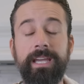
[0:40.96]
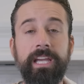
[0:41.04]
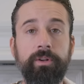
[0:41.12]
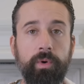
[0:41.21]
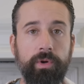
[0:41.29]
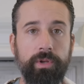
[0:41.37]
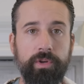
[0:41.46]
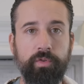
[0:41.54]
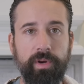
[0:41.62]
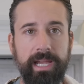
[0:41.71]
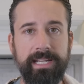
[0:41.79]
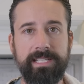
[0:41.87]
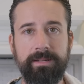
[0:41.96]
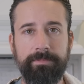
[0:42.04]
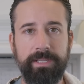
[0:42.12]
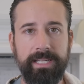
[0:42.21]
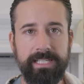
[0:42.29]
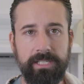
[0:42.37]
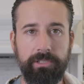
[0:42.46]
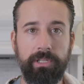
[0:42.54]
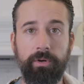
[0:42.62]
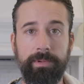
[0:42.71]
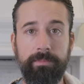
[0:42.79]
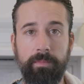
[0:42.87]
in order to create something that's a
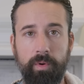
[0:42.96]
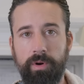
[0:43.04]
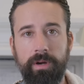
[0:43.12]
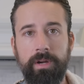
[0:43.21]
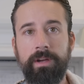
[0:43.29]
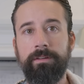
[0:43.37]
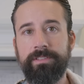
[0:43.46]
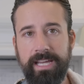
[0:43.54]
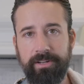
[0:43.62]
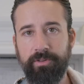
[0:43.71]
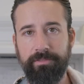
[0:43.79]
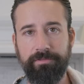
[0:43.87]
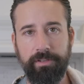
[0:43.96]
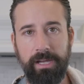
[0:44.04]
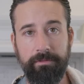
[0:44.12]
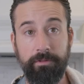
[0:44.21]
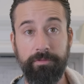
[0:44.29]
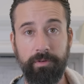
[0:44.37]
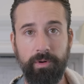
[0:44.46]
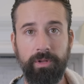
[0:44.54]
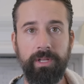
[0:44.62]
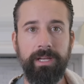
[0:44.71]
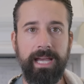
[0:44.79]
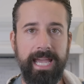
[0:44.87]
little bit more tender and flavorful.
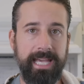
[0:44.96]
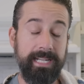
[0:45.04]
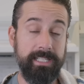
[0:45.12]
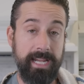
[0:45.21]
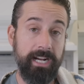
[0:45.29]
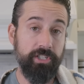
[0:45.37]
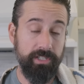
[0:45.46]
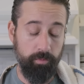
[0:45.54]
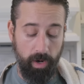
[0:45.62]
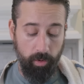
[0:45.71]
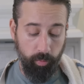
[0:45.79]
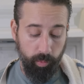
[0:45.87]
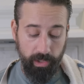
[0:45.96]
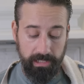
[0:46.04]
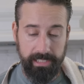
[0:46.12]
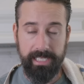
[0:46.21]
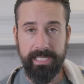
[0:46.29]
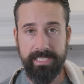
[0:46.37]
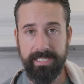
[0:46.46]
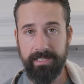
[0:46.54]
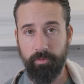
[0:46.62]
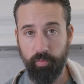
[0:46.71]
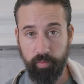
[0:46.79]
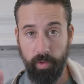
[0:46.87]
And it's actually a really
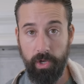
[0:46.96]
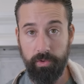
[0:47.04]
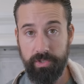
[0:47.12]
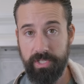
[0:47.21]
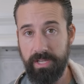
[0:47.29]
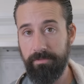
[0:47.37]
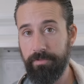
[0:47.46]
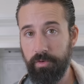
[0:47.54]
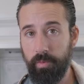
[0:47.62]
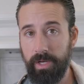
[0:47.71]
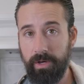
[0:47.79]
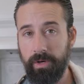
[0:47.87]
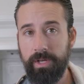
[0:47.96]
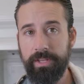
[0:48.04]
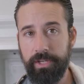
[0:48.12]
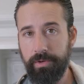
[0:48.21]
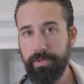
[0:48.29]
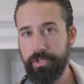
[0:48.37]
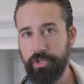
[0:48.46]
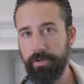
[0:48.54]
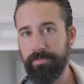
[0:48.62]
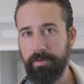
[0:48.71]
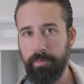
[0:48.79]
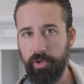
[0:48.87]
easy roast, if you will, that you can
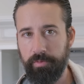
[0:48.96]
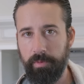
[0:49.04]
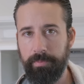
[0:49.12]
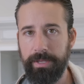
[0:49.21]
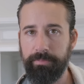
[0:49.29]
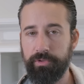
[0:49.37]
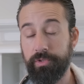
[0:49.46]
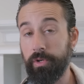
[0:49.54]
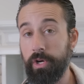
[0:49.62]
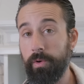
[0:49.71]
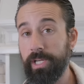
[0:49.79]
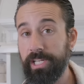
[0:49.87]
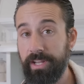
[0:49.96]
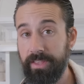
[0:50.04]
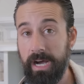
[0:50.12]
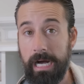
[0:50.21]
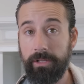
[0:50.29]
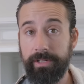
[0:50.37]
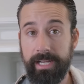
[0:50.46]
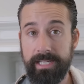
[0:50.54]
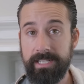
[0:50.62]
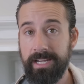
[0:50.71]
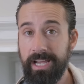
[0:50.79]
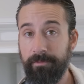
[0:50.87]
serve to multiple people. So going into the
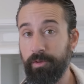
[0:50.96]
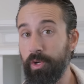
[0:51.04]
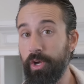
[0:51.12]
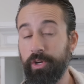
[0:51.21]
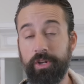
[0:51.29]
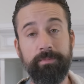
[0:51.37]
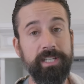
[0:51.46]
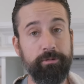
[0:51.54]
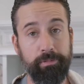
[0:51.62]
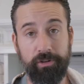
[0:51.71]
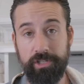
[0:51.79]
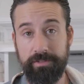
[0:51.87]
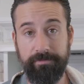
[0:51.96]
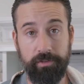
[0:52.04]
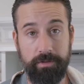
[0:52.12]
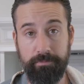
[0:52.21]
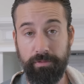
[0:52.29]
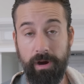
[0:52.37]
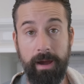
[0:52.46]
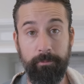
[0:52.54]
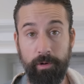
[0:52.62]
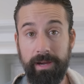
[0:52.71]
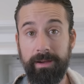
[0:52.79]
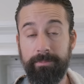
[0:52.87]
holidays, if you know you're gonna be splurging for the
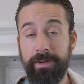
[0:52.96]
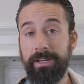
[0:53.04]
prime rib,